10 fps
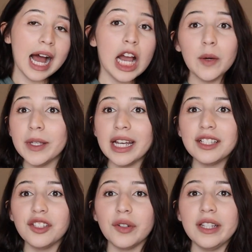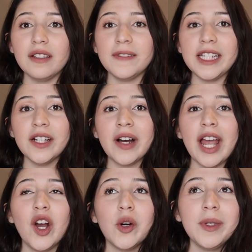I hope you guys enjoyed this video.
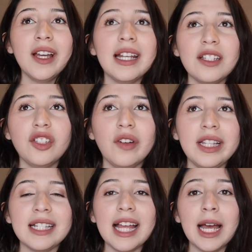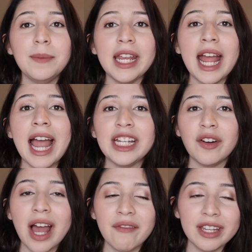I hope you guys enjoyed this update. I know
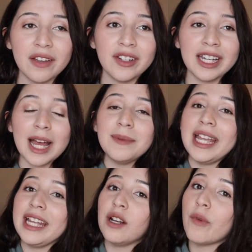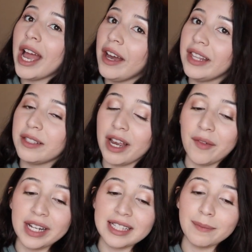I haven't given an update in a while. That's why I
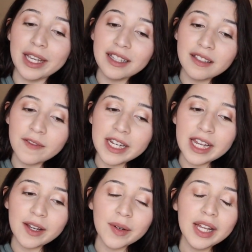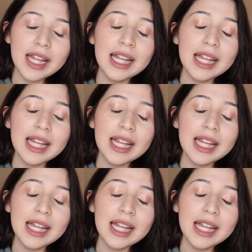wanted to make this video.